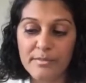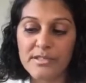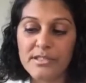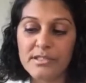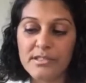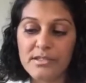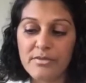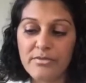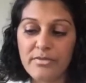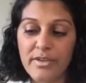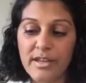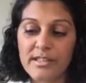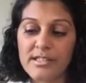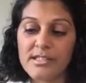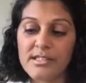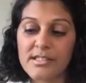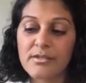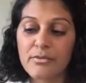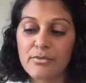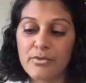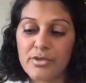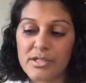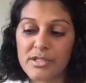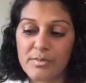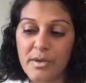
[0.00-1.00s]
defensive
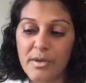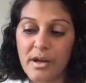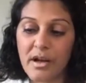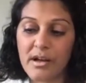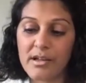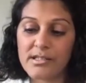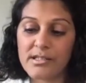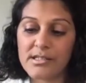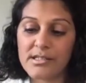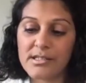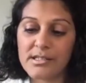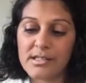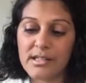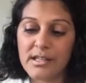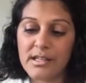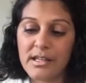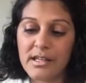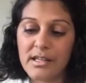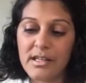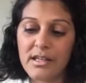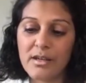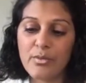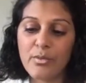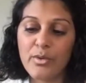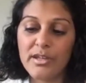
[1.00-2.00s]
response.
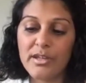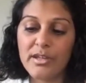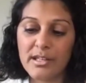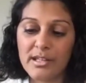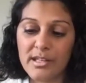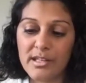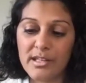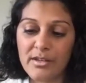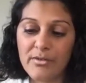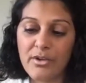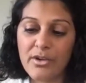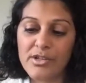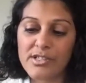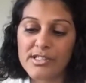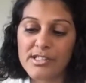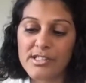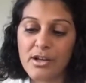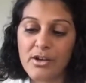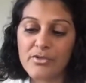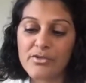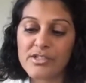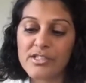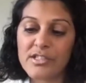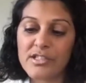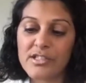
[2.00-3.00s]
We can give
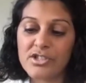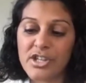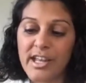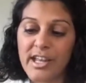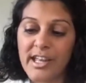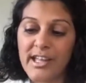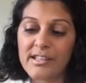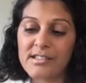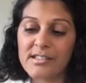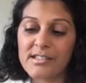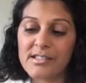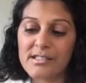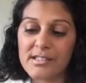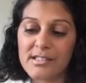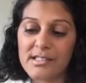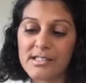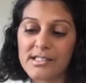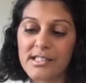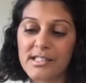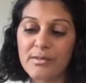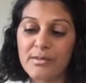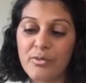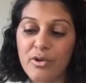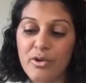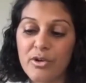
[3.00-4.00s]
ourselves the chance to
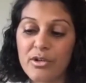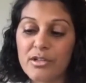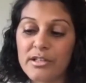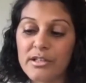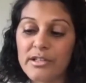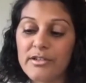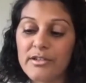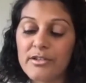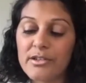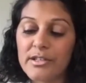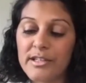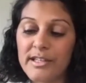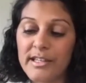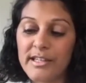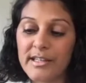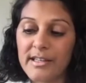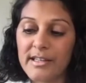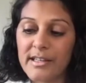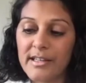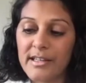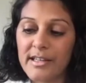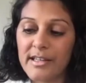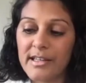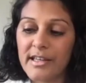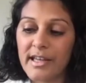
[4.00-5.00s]
see more clearly
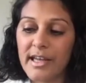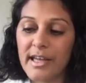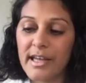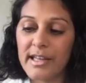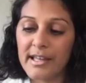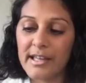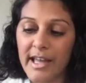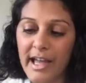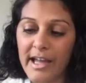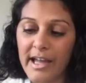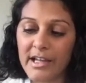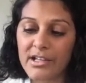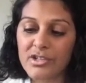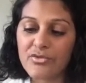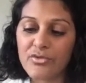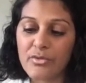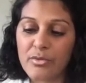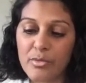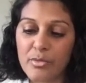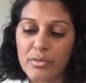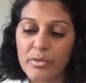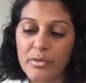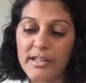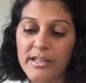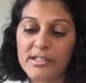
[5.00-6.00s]
and act from
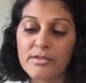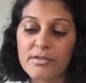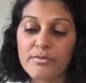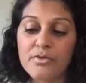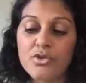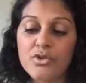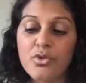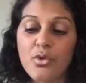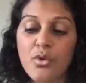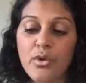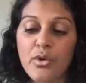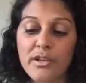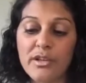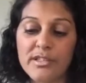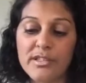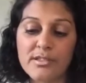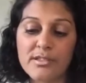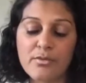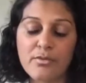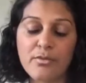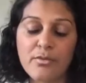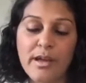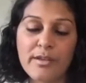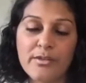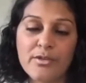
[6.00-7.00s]
a place of
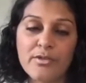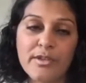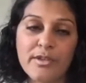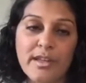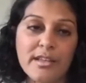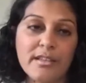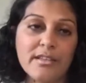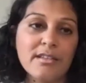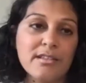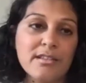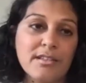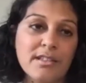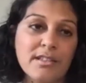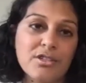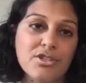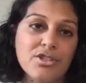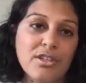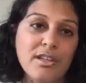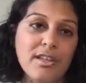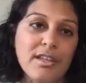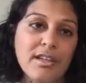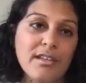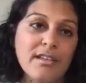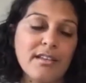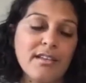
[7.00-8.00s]
choice rather than
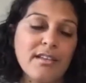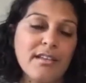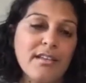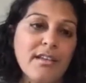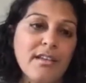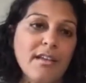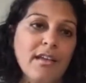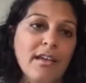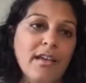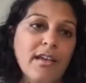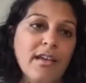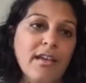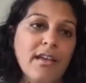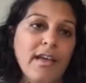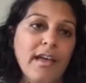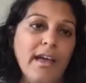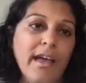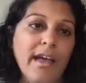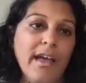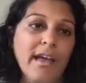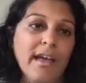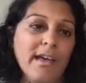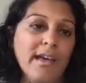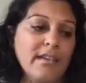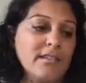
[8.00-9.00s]
conditioning.
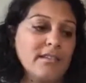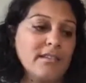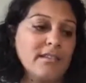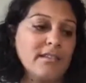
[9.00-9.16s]
And